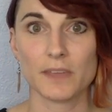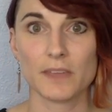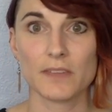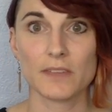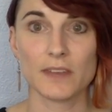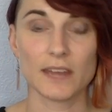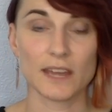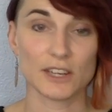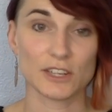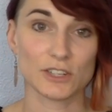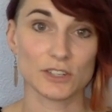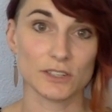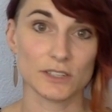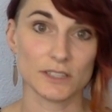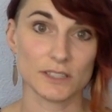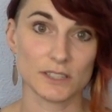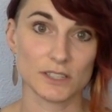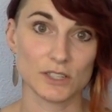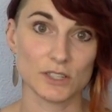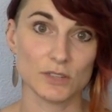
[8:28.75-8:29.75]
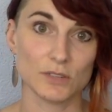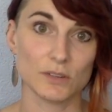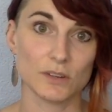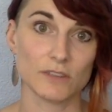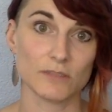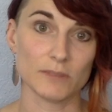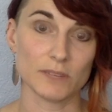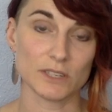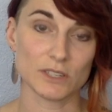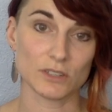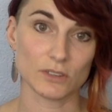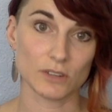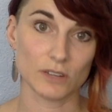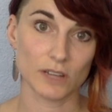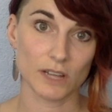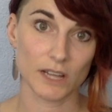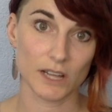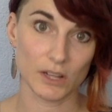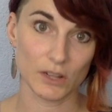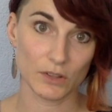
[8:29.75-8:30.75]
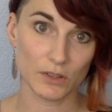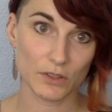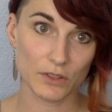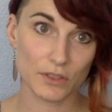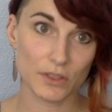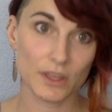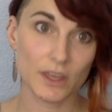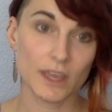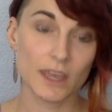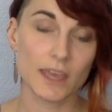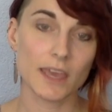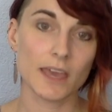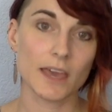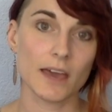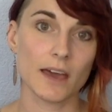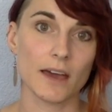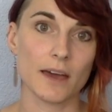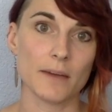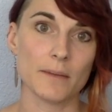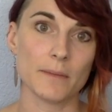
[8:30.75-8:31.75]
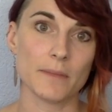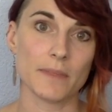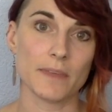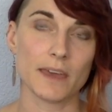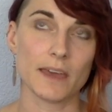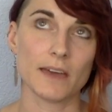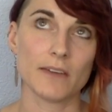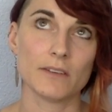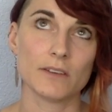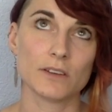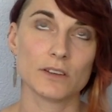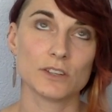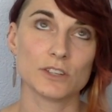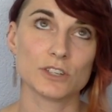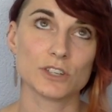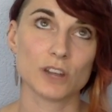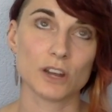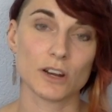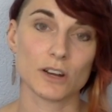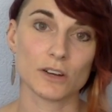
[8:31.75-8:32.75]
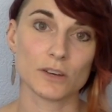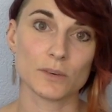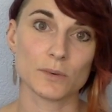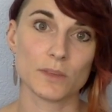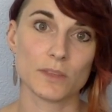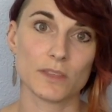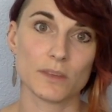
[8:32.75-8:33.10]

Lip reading: the National Institute of Mental Health. They have a good chart with